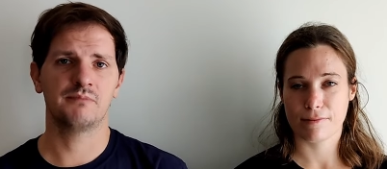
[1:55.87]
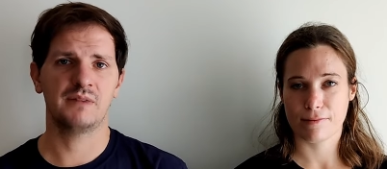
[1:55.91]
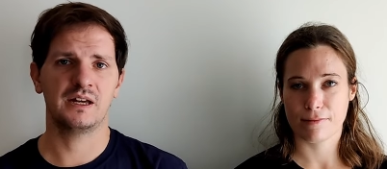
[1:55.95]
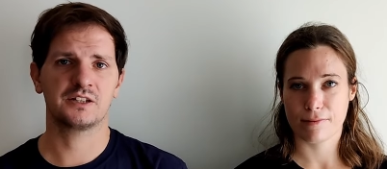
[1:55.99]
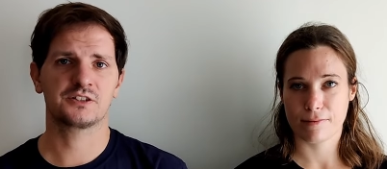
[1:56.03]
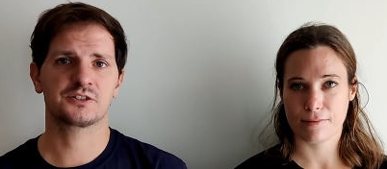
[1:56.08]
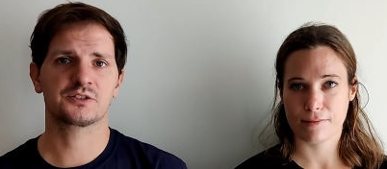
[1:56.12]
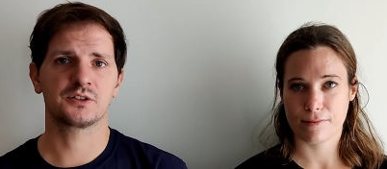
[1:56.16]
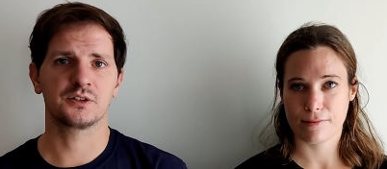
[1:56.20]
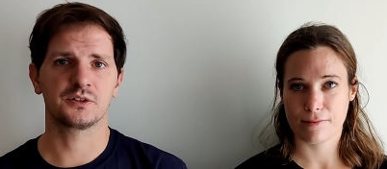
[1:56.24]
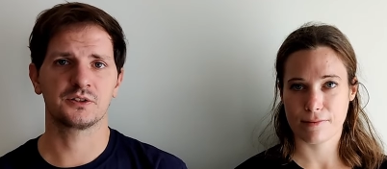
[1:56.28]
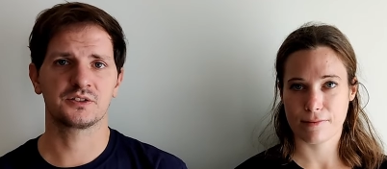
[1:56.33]

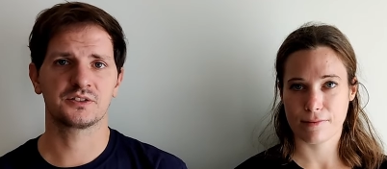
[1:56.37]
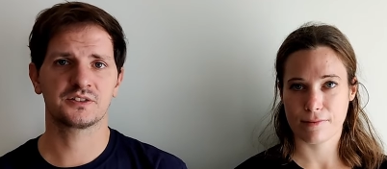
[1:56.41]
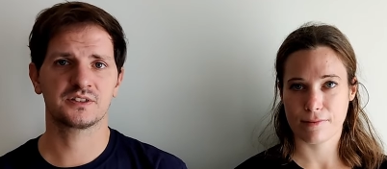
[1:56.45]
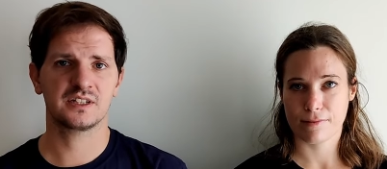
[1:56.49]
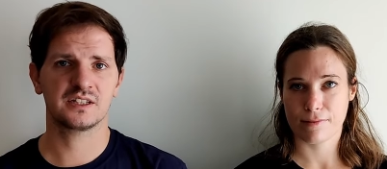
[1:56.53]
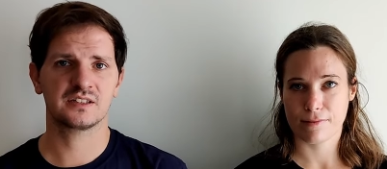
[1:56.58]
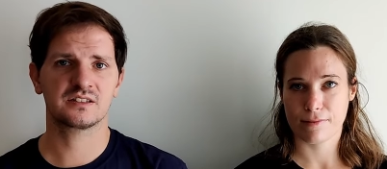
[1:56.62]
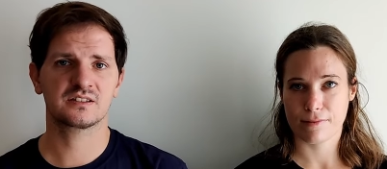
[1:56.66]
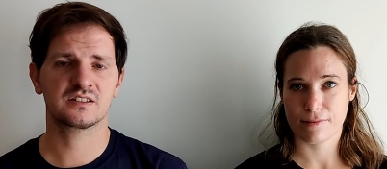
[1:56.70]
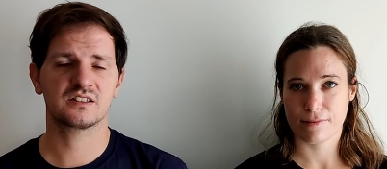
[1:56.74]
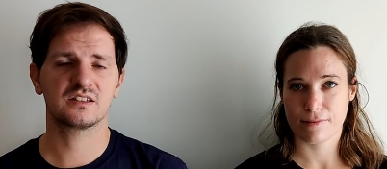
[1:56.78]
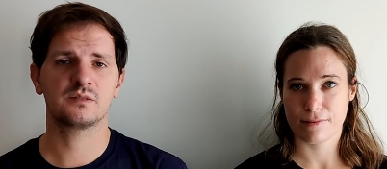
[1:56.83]
Speaker 1: metro
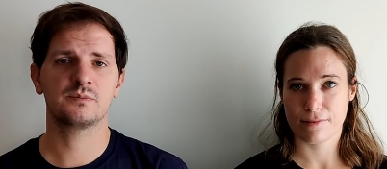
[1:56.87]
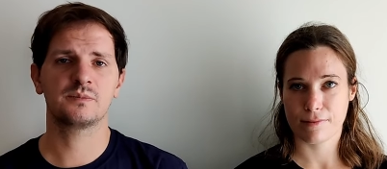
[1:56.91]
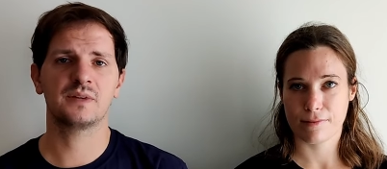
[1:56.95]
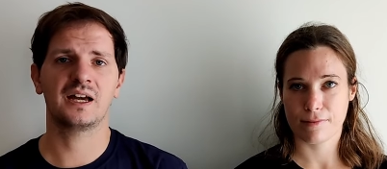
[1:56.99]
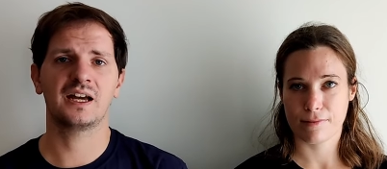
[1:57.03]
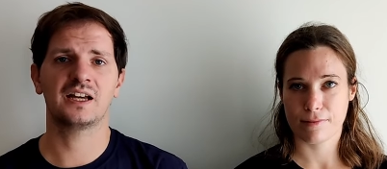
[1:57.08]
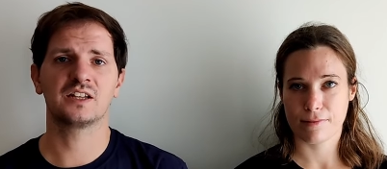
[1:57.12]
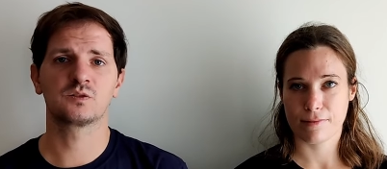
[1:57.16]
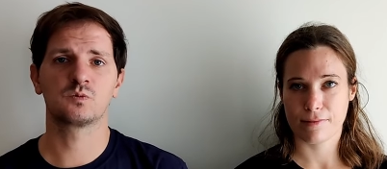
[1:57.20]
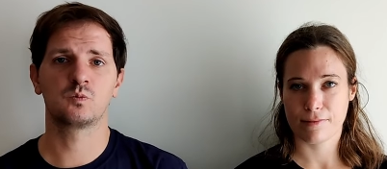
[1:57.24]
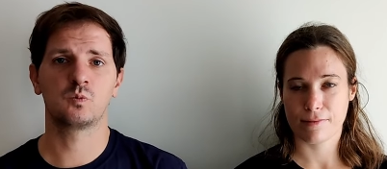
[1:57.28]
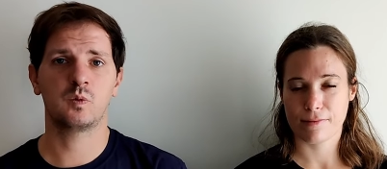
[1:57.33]
system
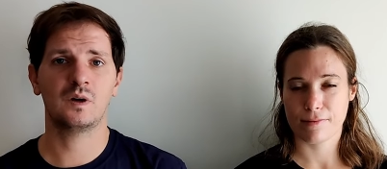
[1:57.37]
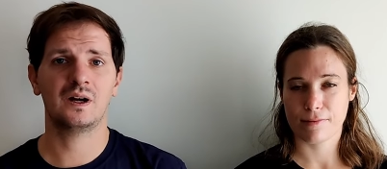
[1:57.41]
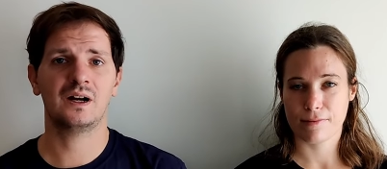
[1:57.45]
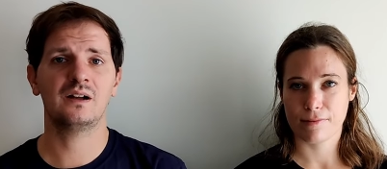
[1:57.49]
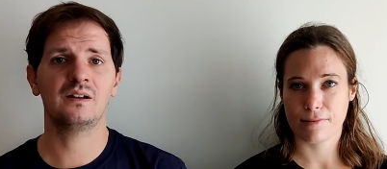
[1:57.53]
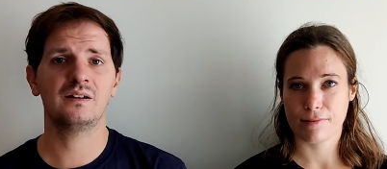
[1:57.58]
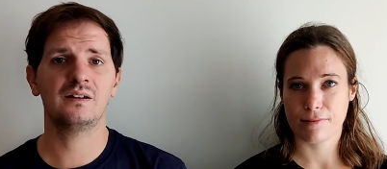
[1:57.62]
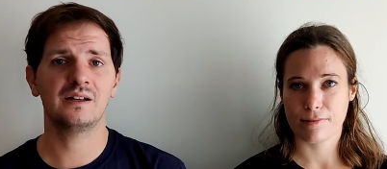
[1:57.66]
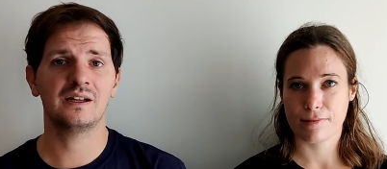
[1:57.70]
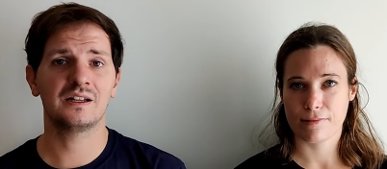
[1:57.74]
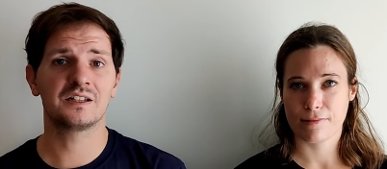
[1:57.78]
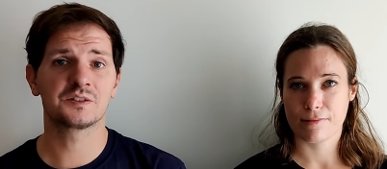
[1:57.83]
as
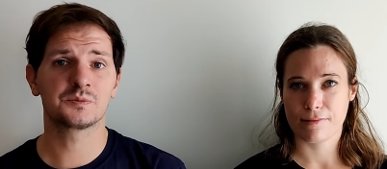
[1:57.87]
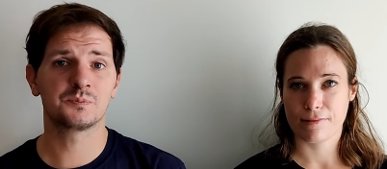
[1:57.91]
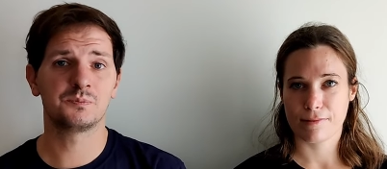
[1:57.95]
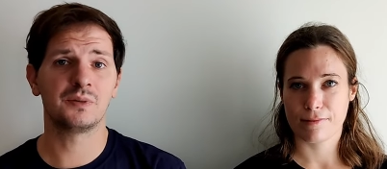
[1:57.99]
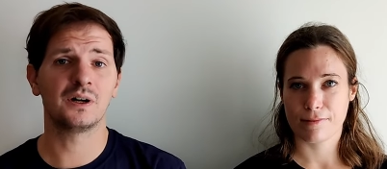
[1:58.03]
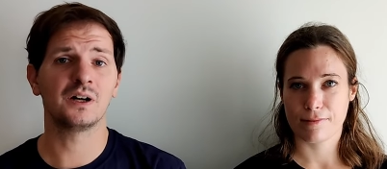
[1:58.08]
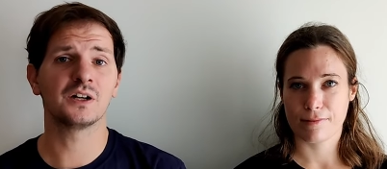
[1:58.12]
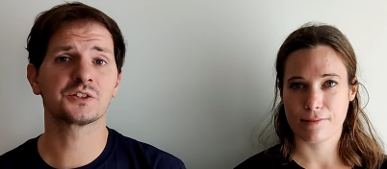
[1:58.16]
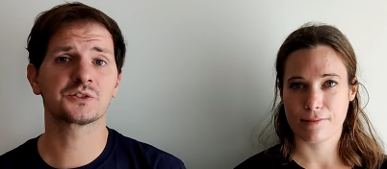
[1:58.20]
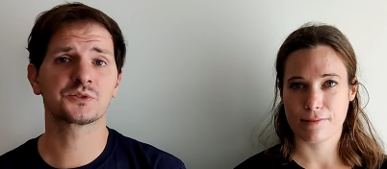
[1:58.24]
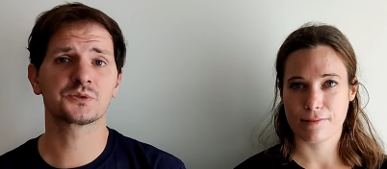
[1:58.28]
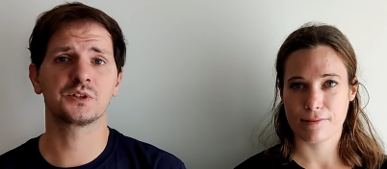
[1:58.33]
well as
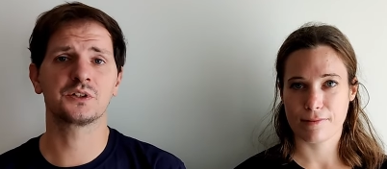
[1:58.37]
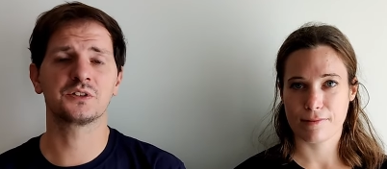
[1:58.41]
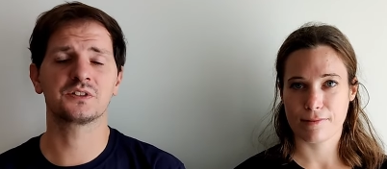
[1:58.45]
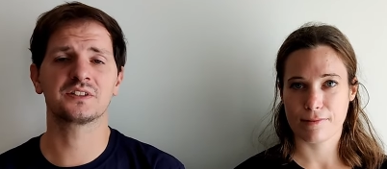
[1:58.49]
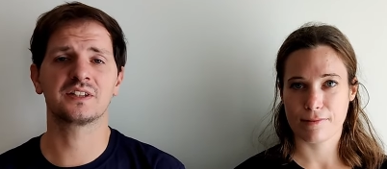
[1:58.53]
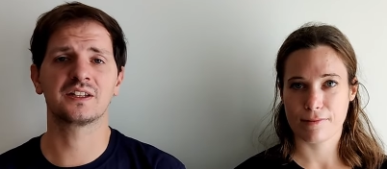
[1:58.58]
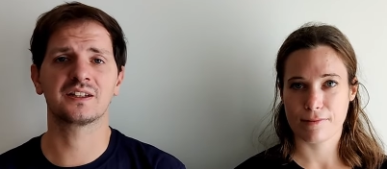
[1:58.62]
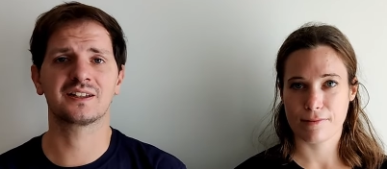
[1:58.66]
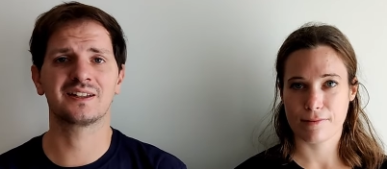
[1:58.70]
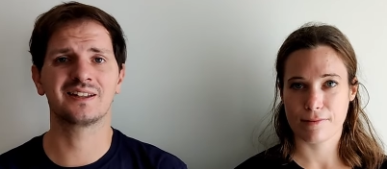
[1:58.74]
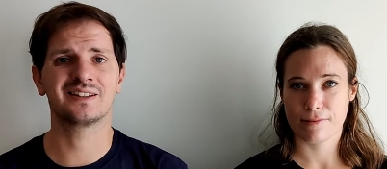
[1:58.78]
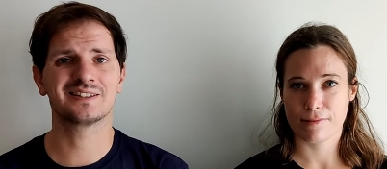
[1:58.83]
bus routes
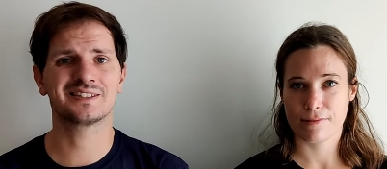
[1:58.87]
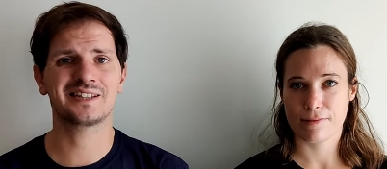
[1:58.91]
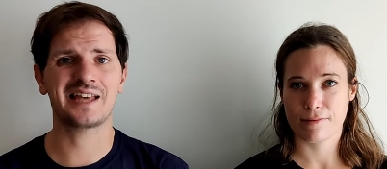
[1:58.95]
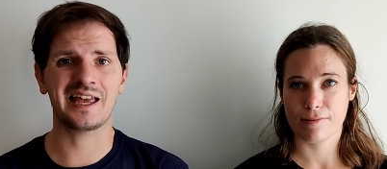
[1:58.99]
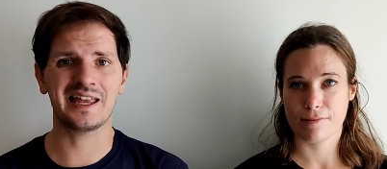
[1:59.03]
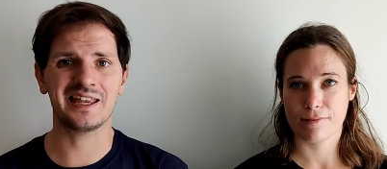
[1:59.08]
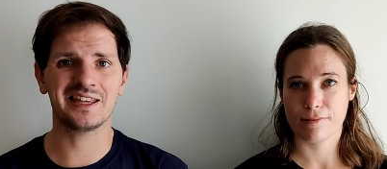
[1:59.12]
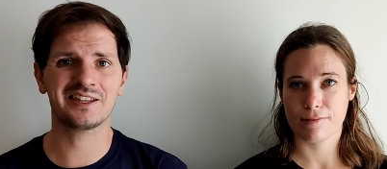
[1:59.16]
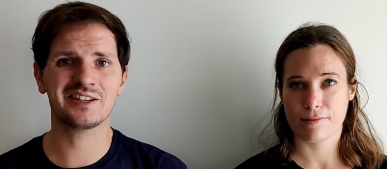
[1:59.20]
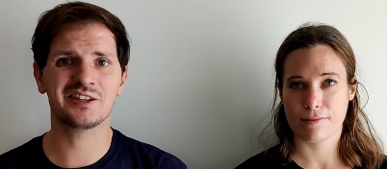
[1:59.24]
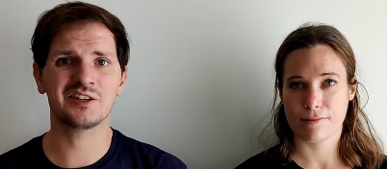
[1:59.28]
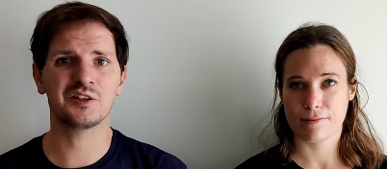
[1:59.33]
that can
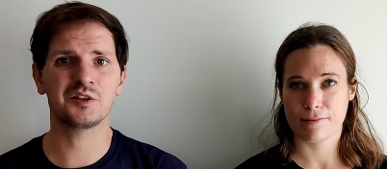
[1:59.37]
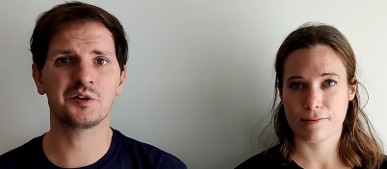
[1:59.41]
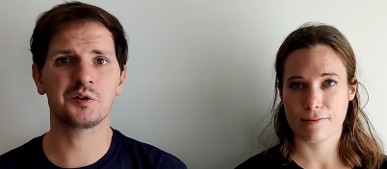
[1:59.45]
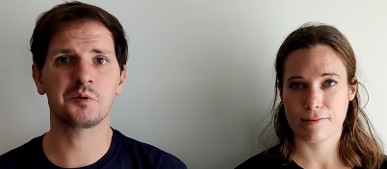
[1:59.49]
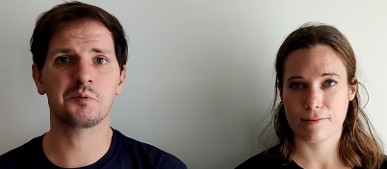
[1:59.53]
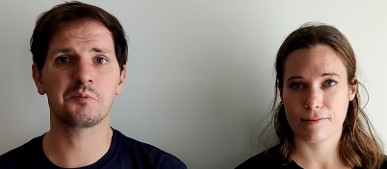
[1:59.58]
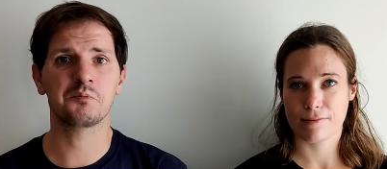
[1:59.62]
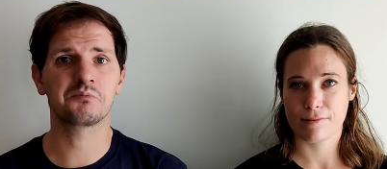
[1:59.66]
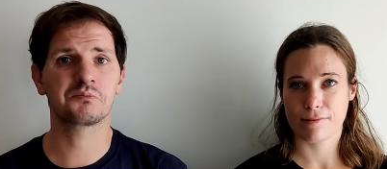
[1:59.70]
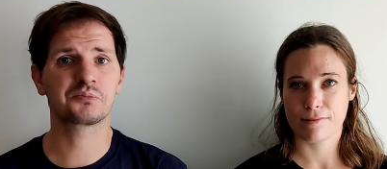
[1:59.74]
take you